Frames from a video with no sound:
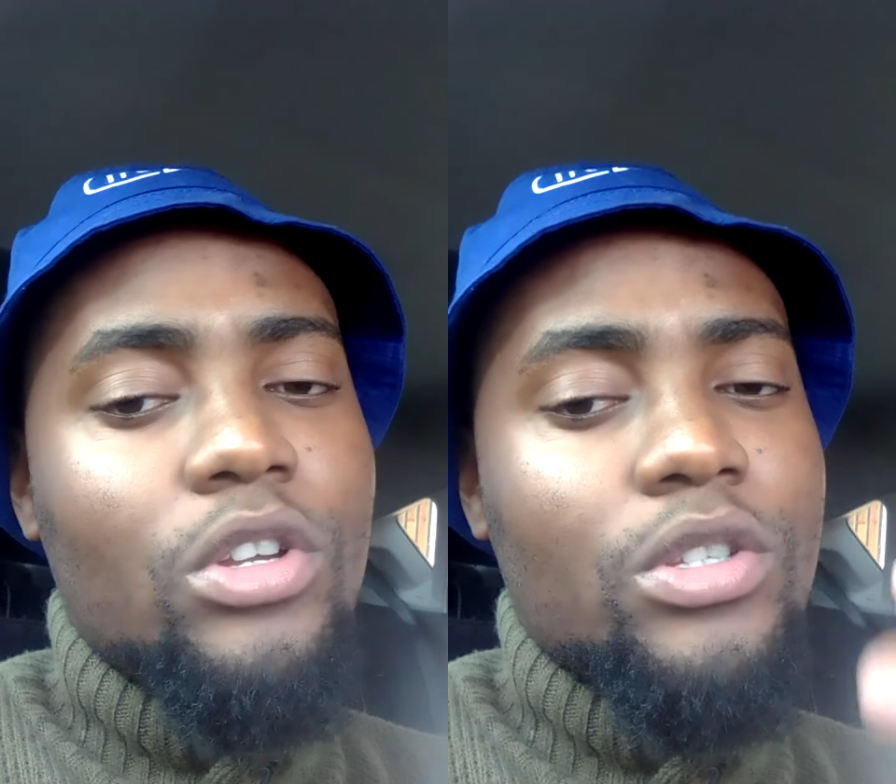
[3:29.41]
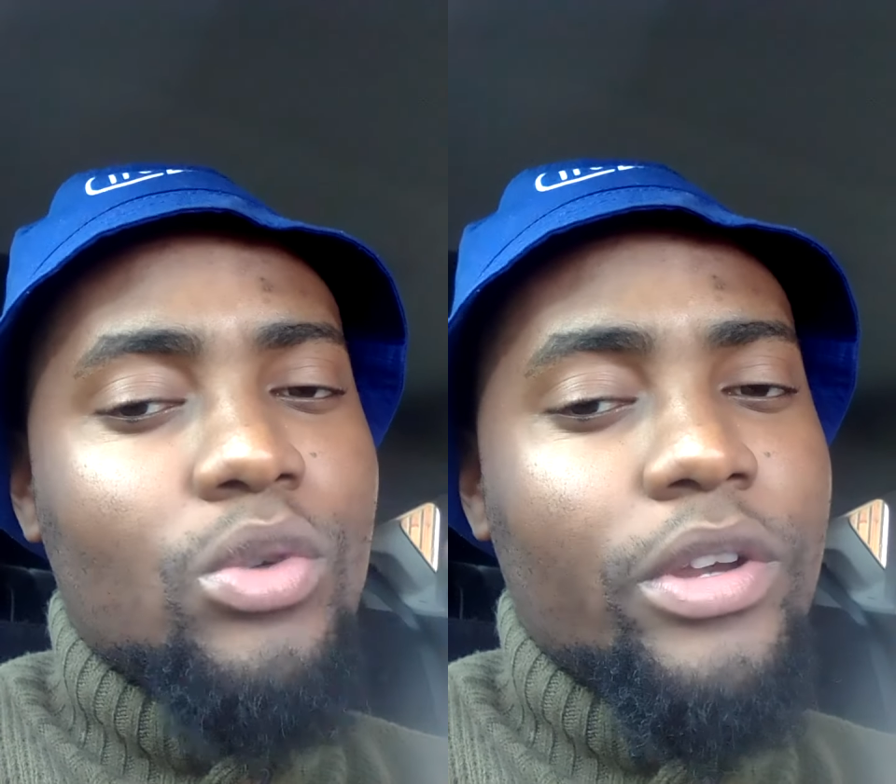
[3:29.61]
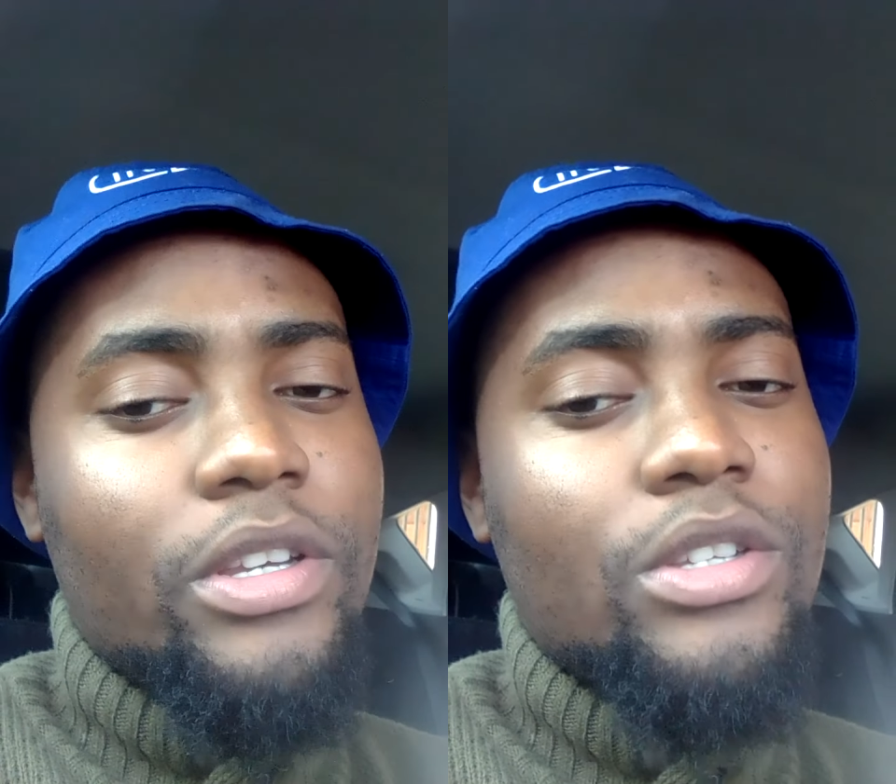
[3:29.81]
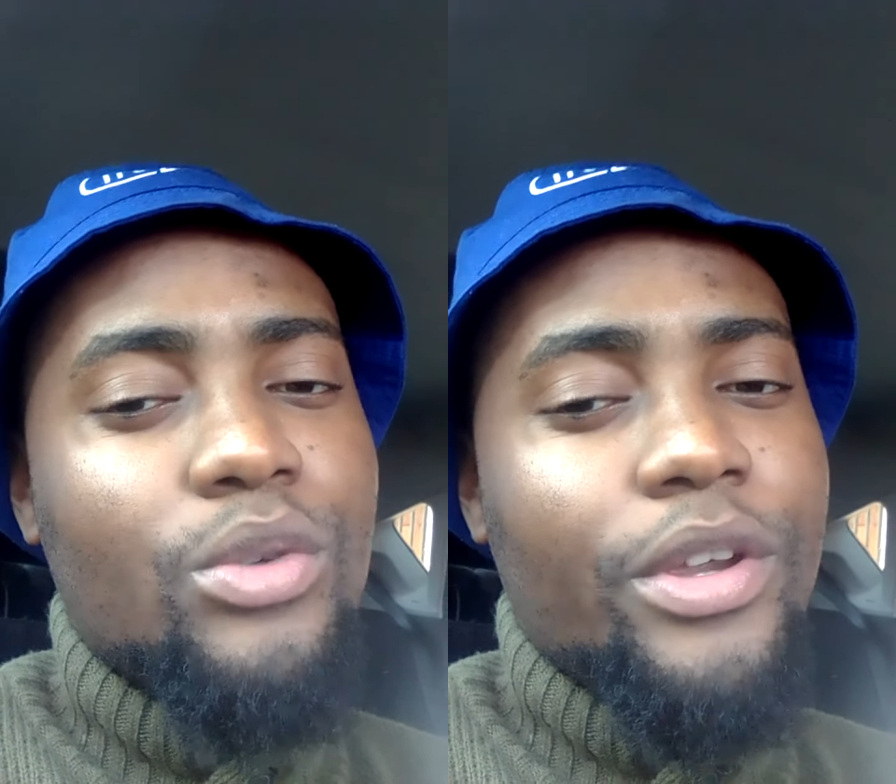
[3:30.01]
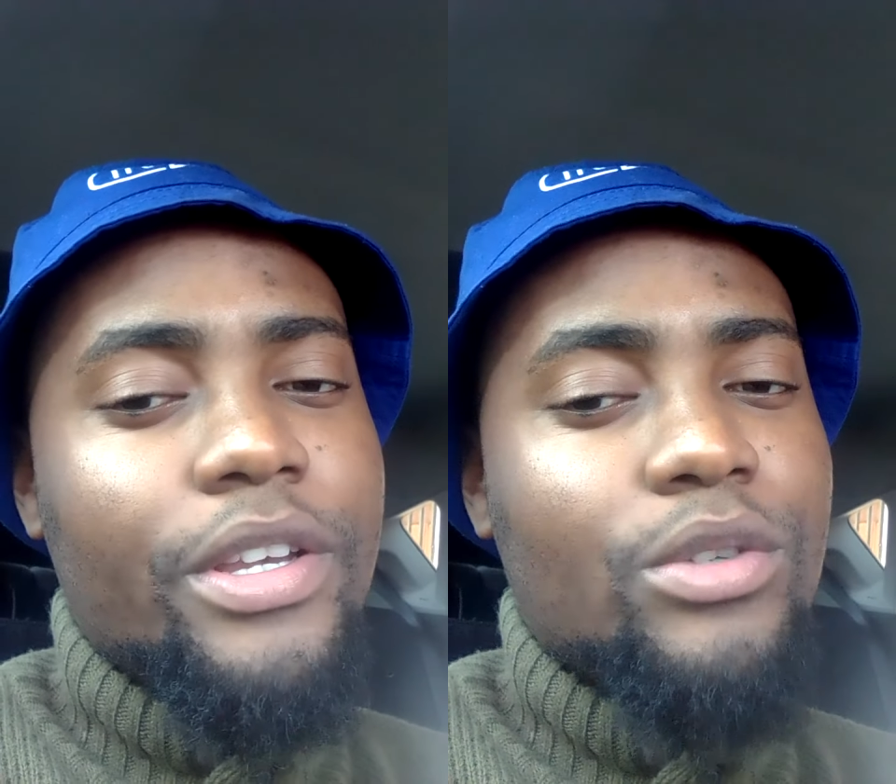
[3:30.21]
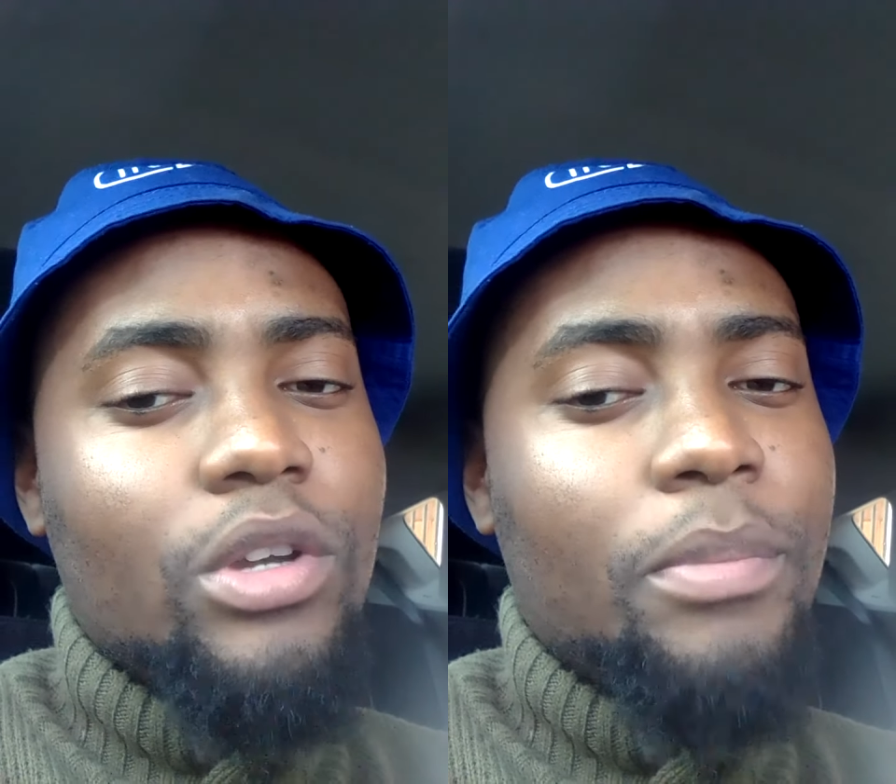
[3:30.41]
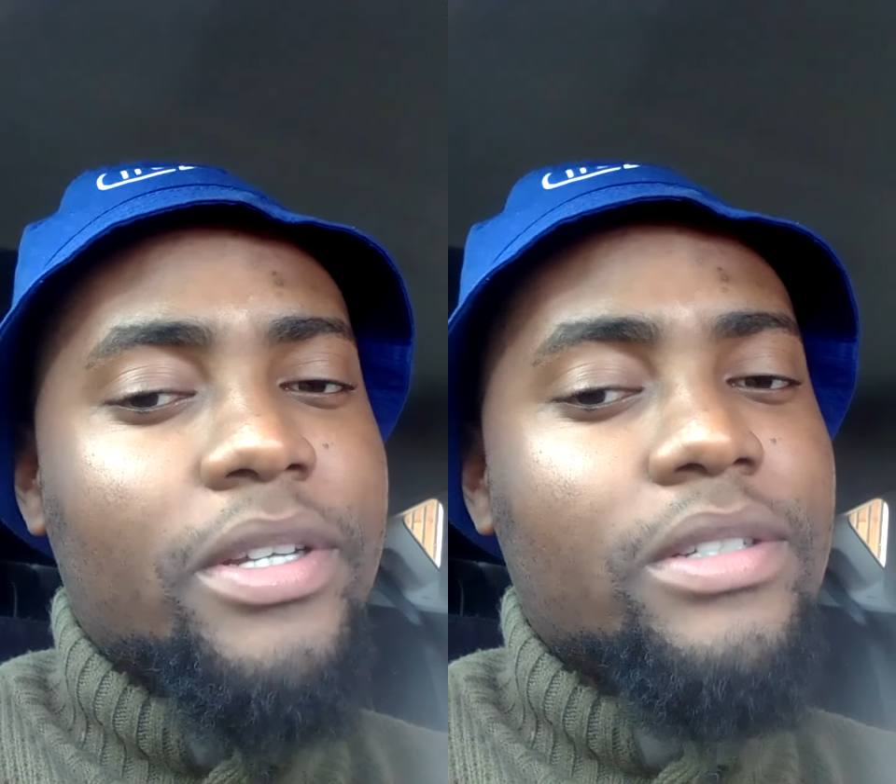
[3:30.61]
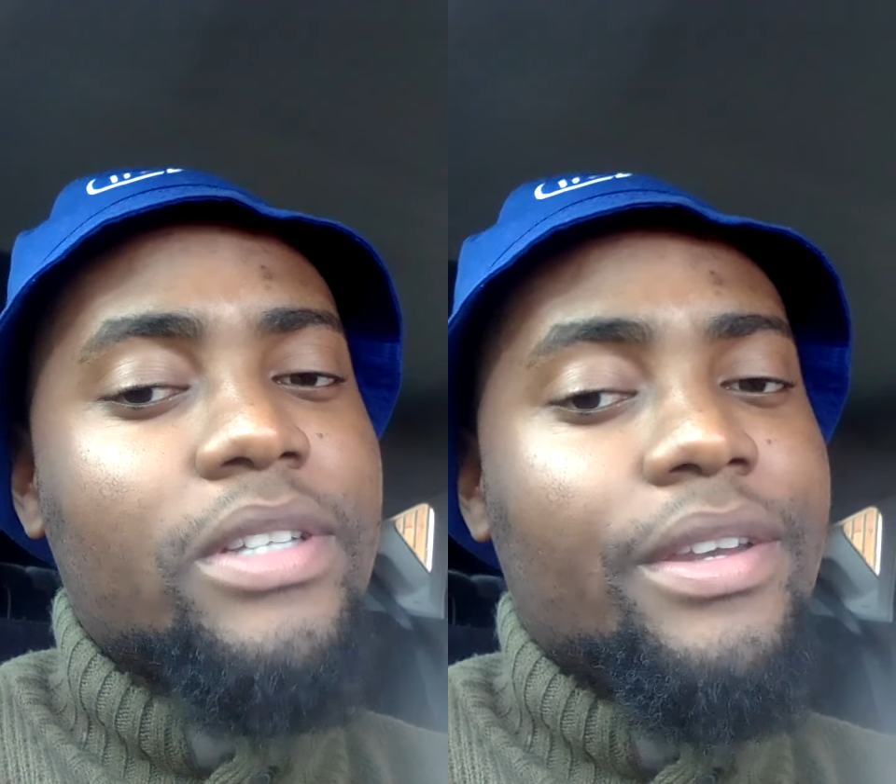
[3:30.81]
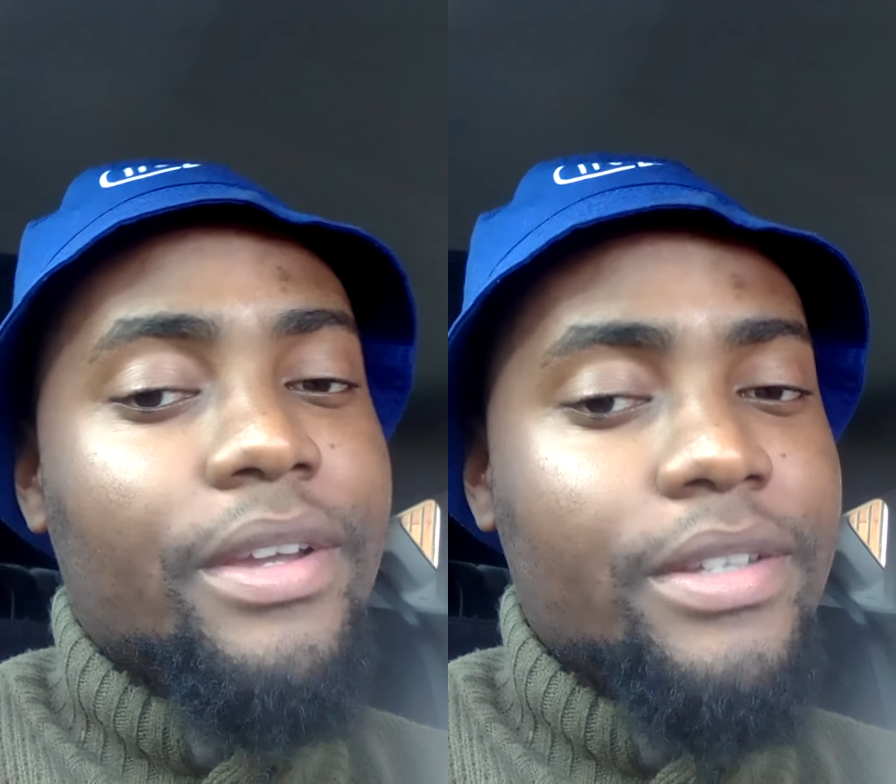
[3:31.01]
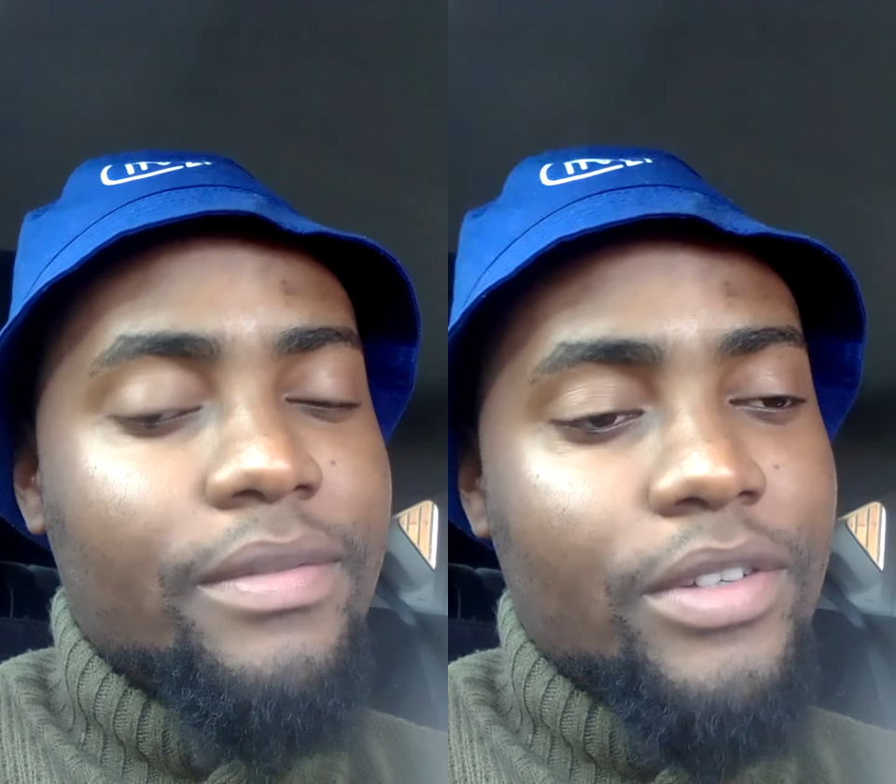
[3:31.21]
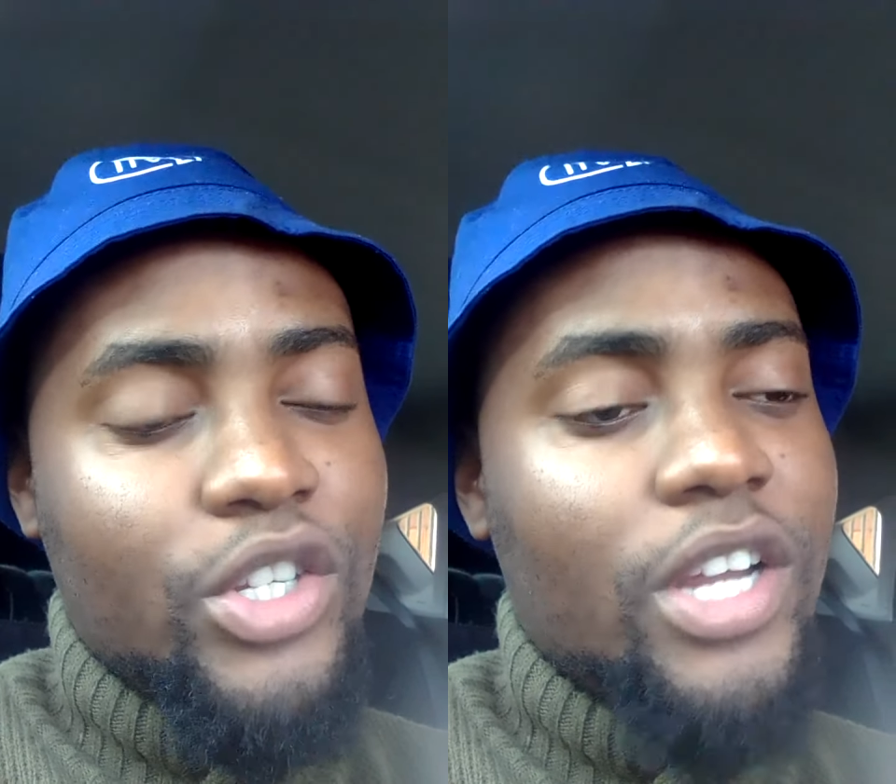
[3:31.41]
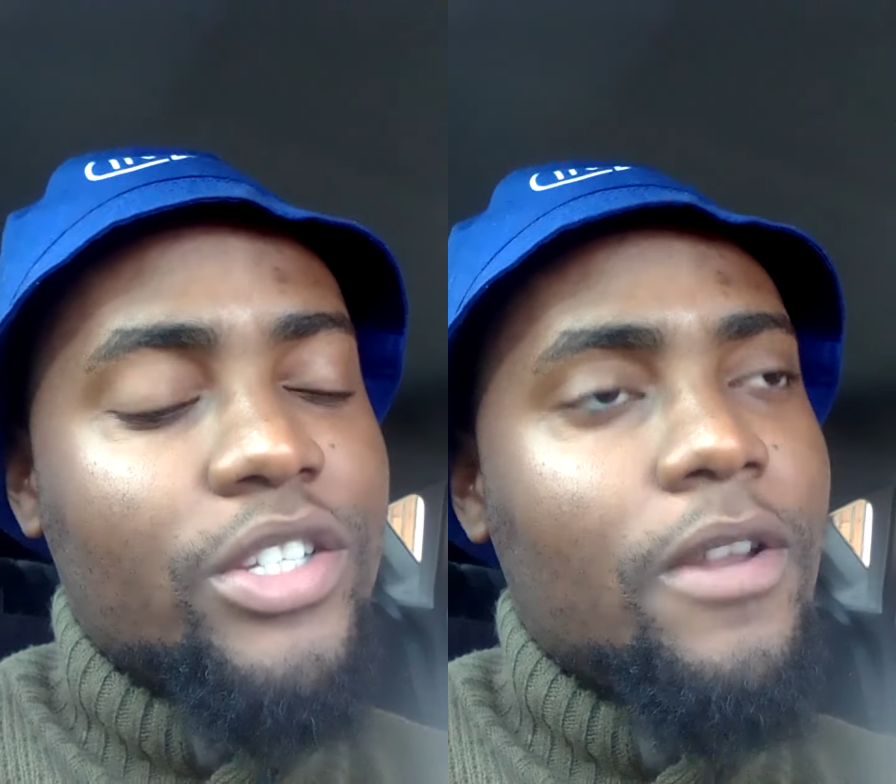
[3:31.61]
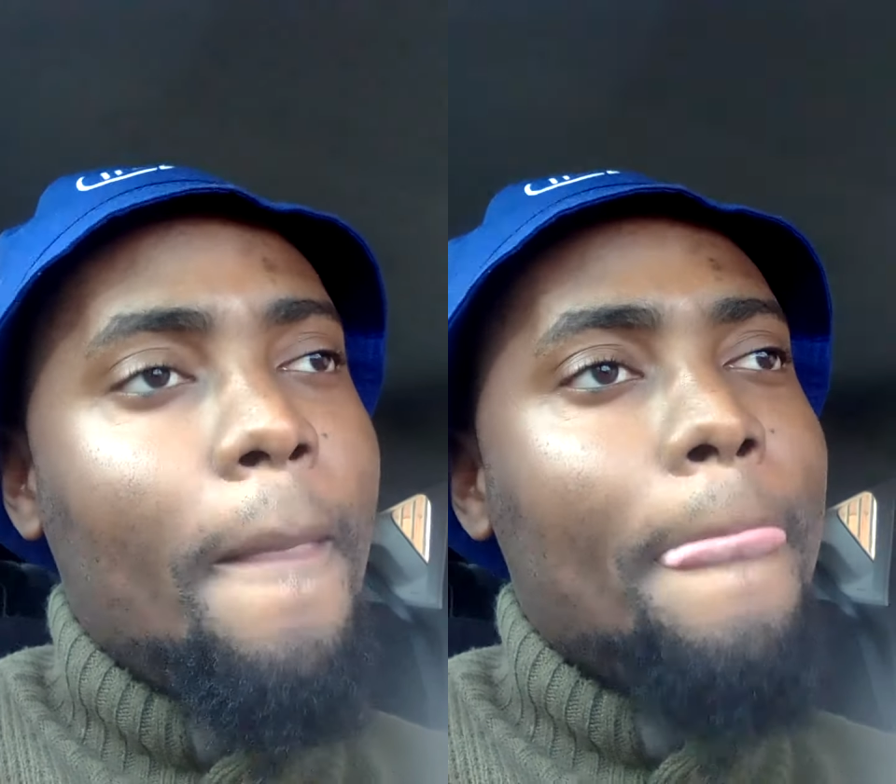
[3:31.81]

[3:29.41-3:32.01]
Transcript: soil particles are negatively charged.